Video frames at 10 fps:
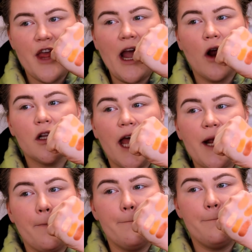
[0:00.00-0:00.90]
they are
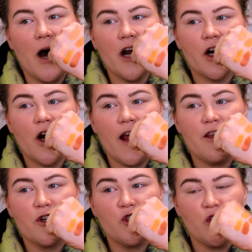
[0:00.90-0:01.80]
like butter
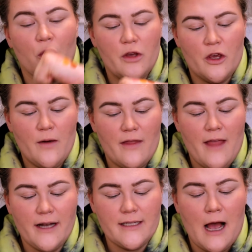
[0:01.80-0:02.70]
and they're so cute. And
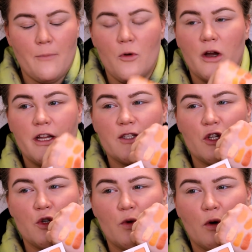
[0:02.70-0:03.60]
that top one is a
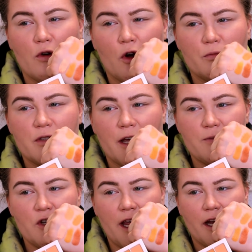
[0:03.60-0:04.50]
duochrome type
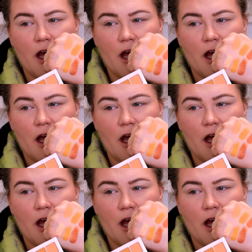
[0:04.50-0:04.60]
shade.